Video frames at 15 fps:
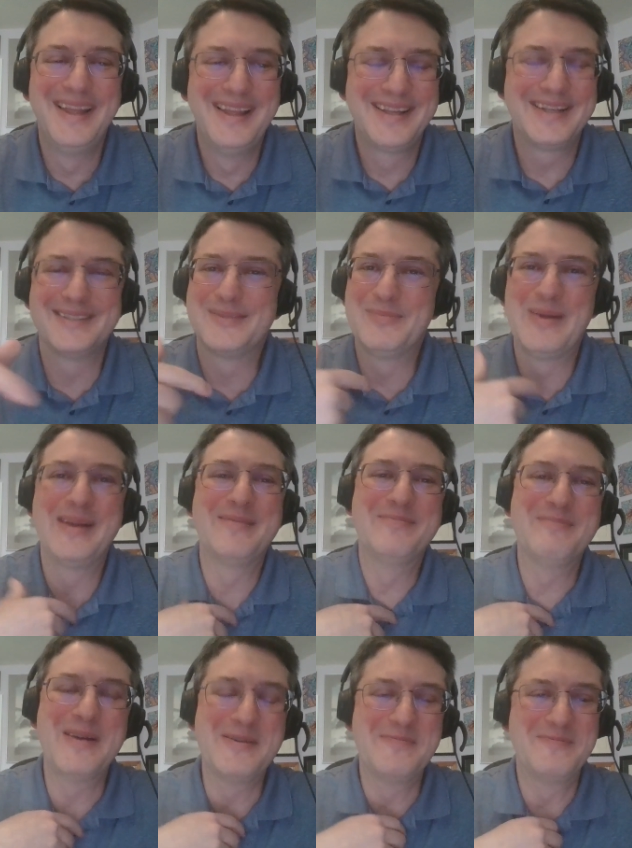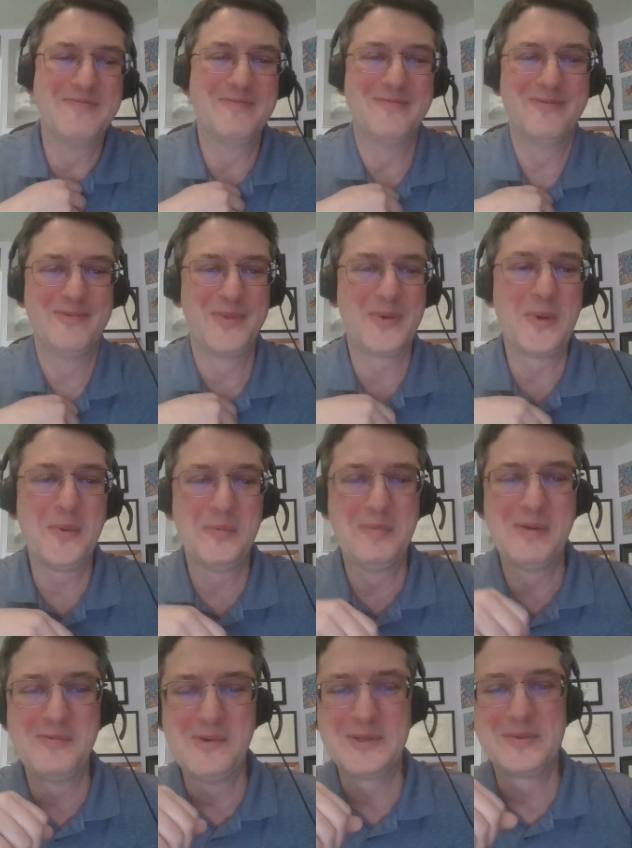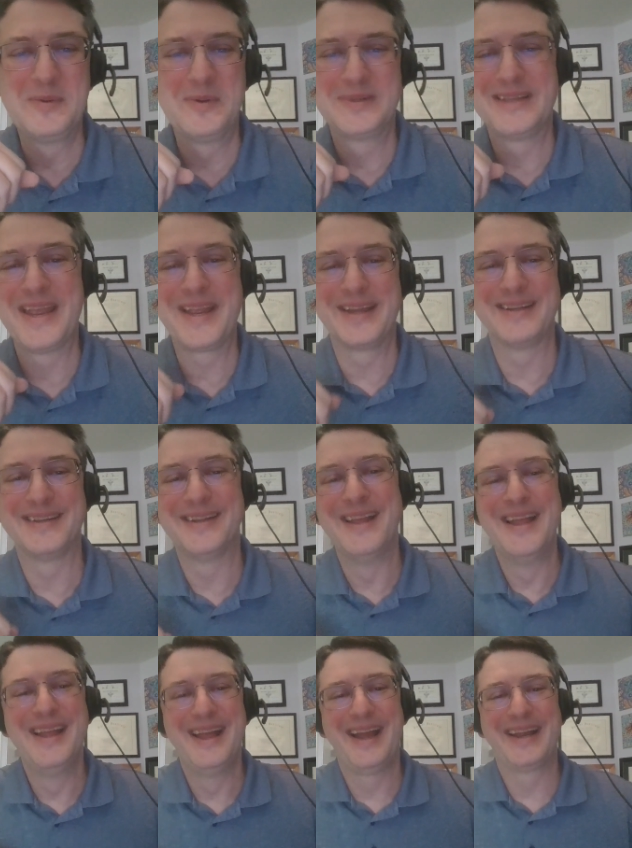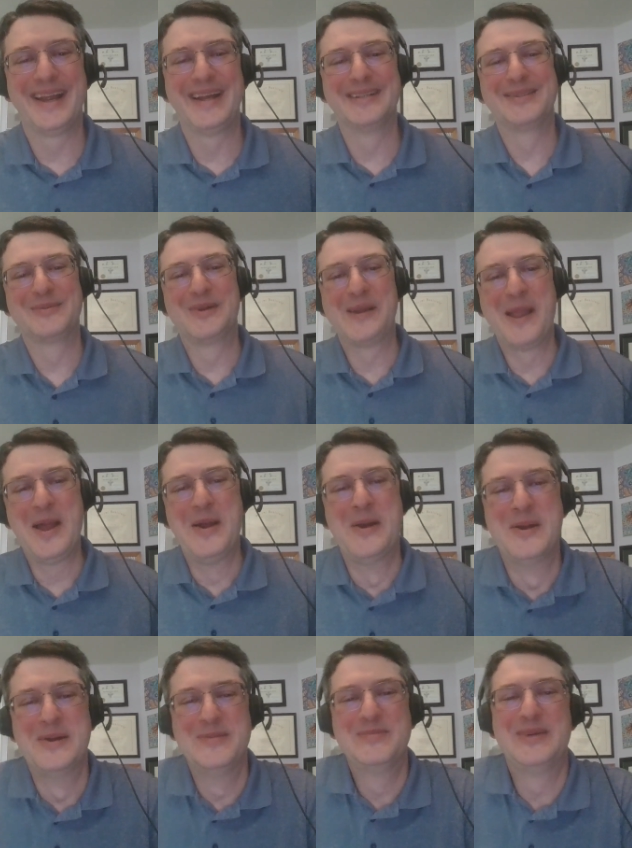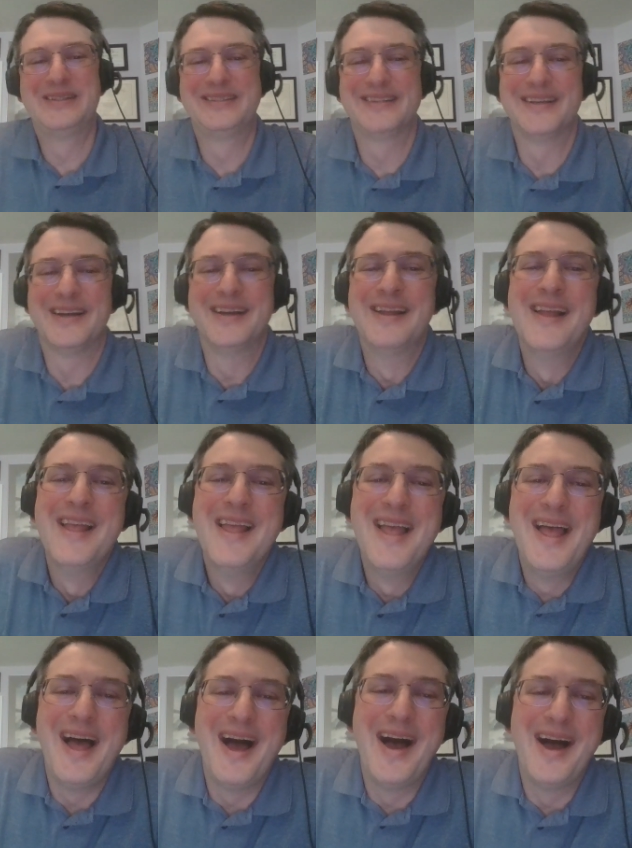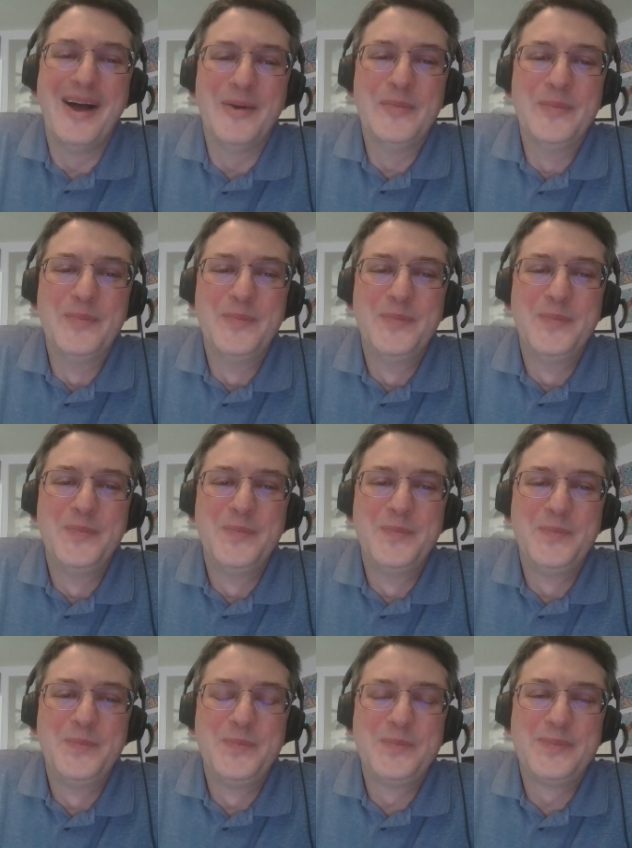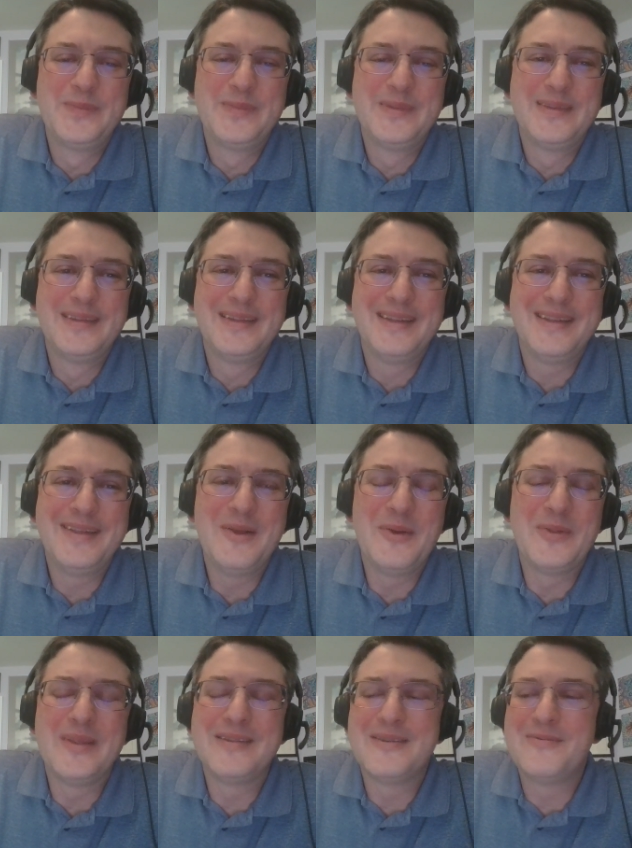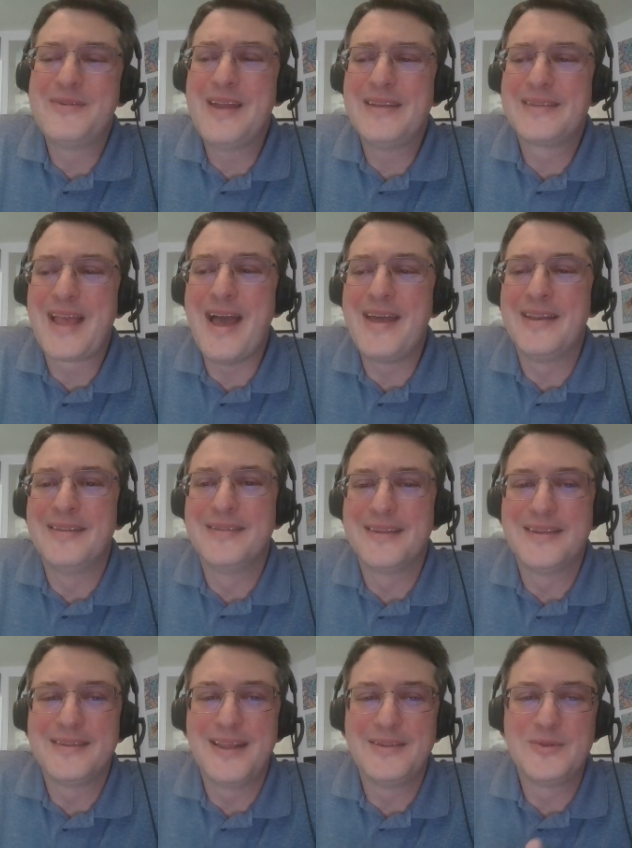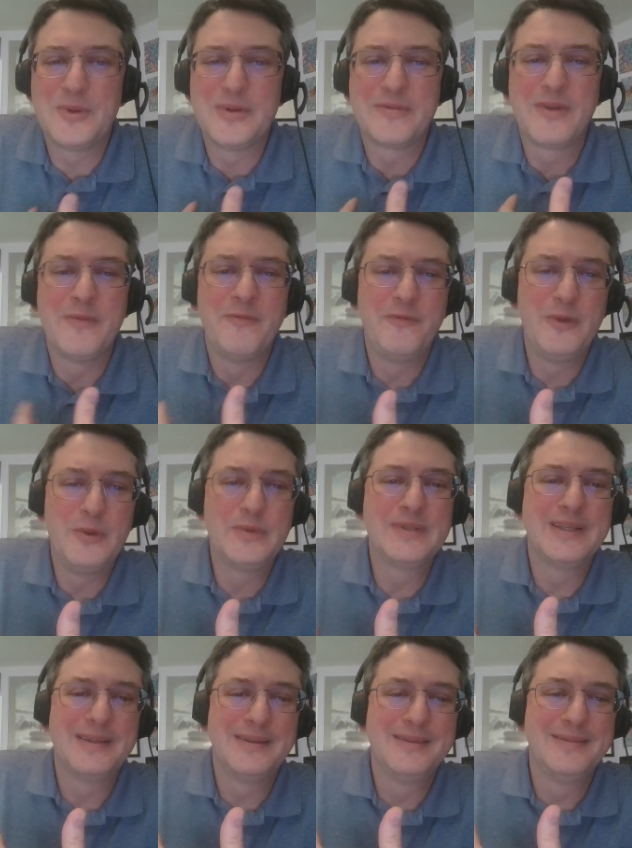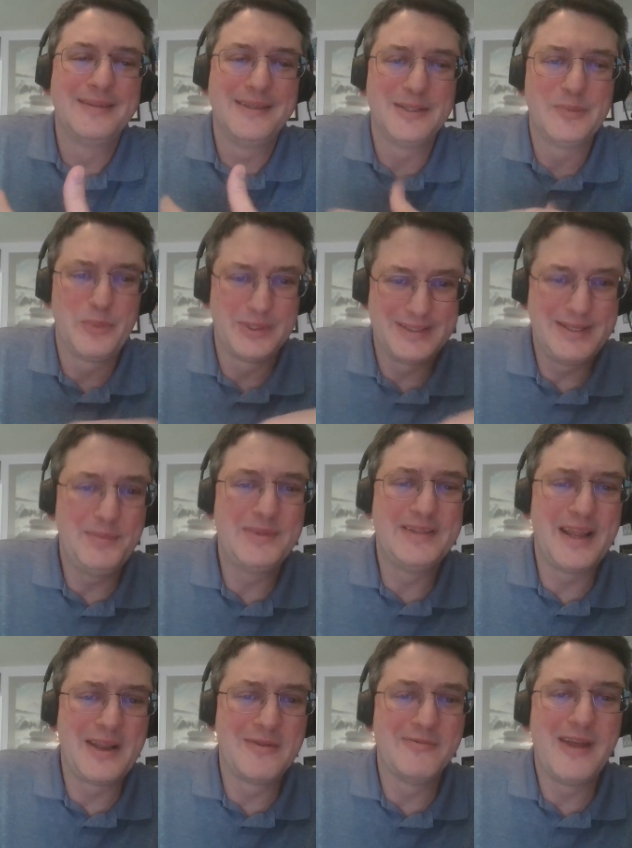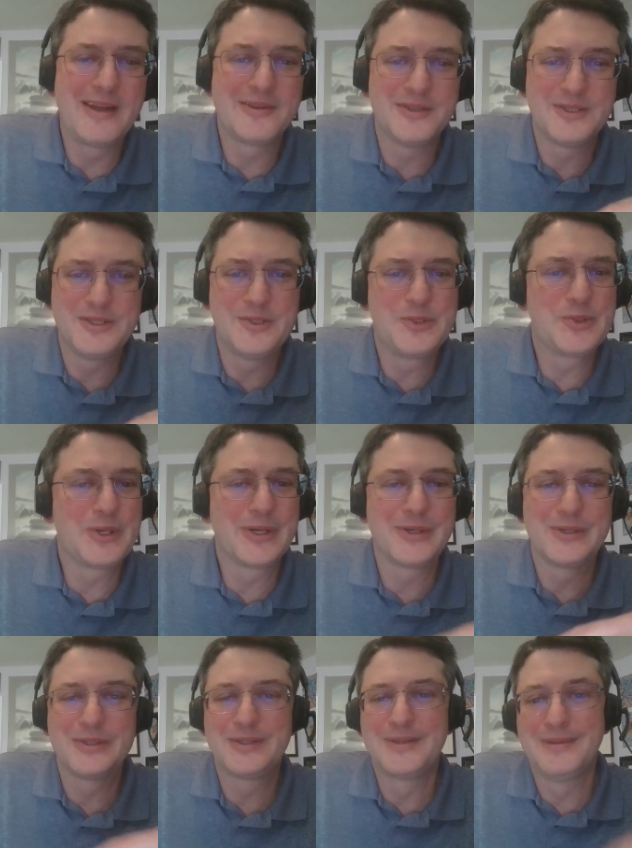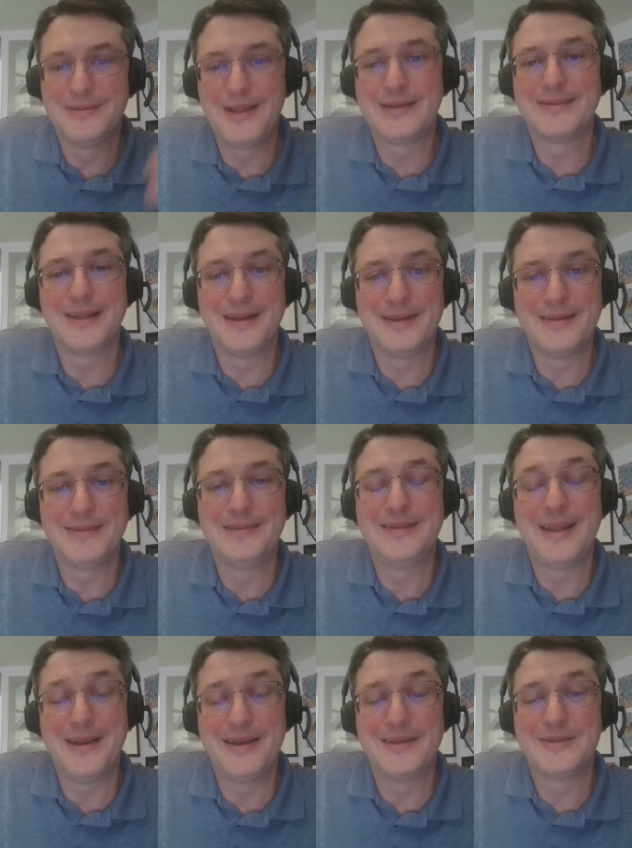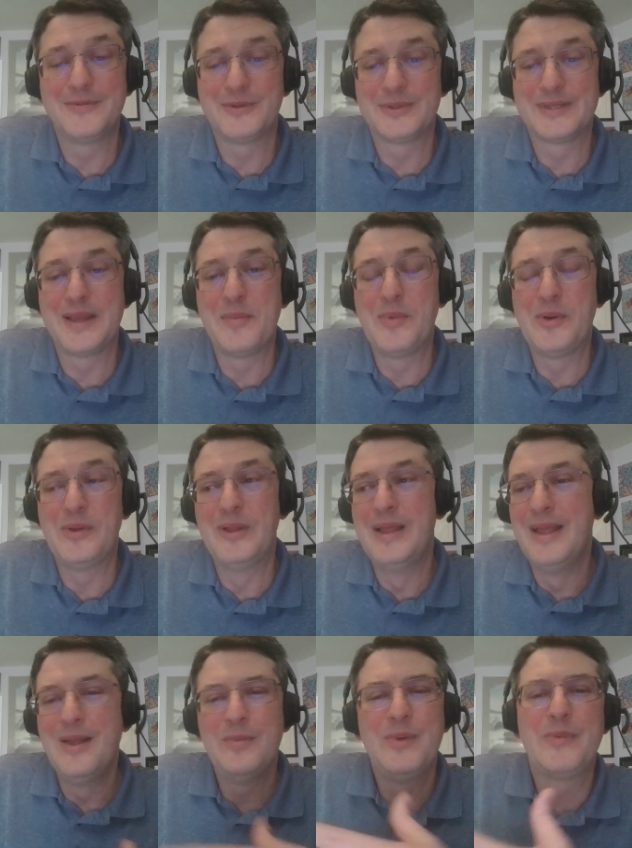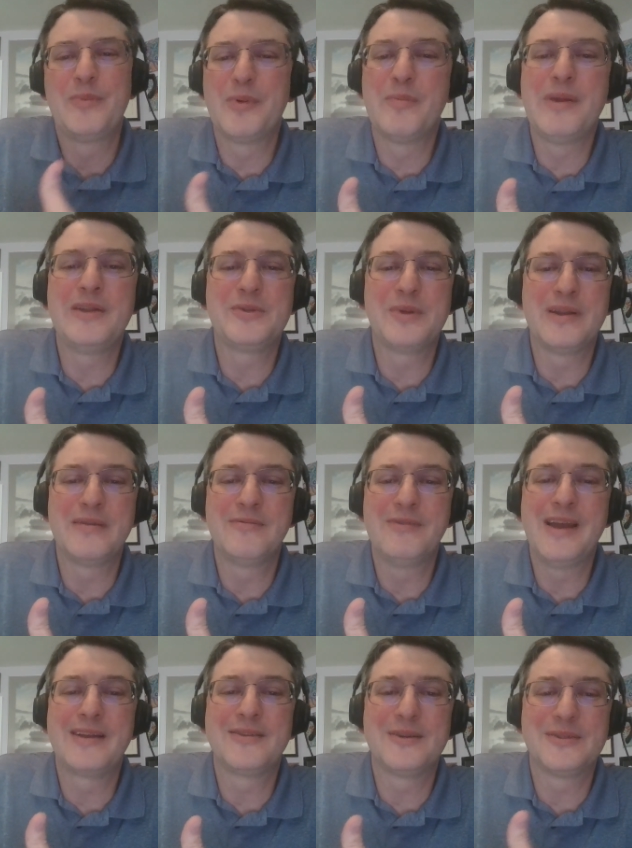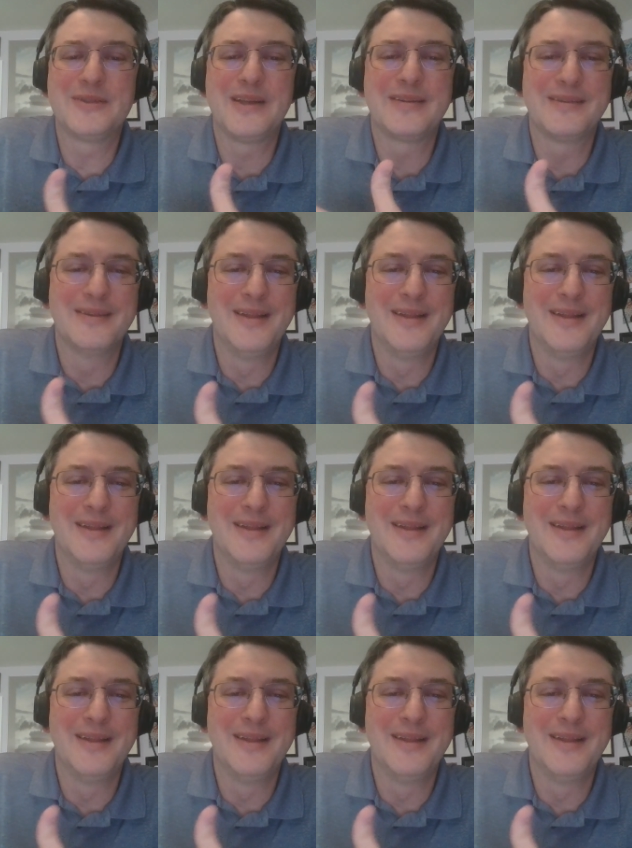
because my my throat, my voice won't take it, I guess, right now. But uh, uh, you know, the V A's guidance is, is sort of confusing these precipitating factors, these triggers, like tinnitus, for example, with perpetuating factors, like